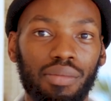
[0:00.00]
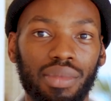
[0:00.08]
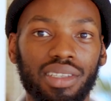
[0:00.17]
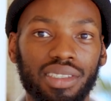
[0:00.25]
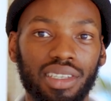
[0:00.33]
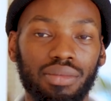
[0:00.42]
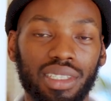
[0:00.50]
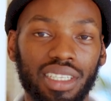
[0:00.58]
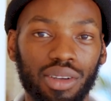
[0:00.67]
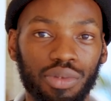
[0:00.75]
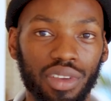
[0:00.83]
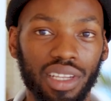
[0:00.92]
Amani
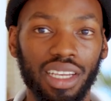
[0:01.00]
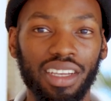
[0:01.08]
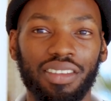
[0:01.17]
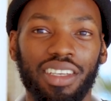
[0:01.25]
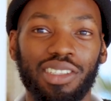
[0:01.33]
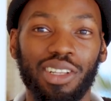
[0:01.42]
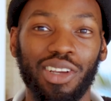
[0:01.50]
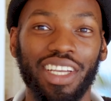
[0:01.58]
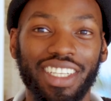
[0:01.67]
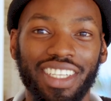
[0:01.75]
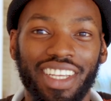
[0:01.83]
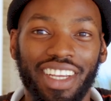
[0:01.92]
Kilimanjaro Villa. It's
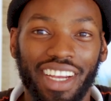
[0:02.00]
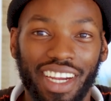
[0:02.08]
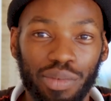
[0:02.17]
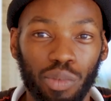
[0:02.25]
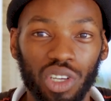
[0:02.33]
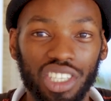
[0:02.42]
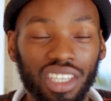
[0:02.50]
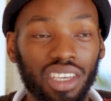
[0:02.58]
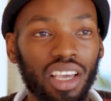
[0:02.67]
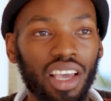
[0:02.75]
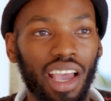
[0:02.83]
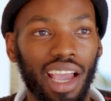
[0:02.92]
located here at Moshi,
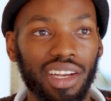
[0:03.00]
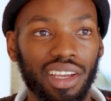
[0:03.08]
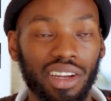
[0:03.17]
and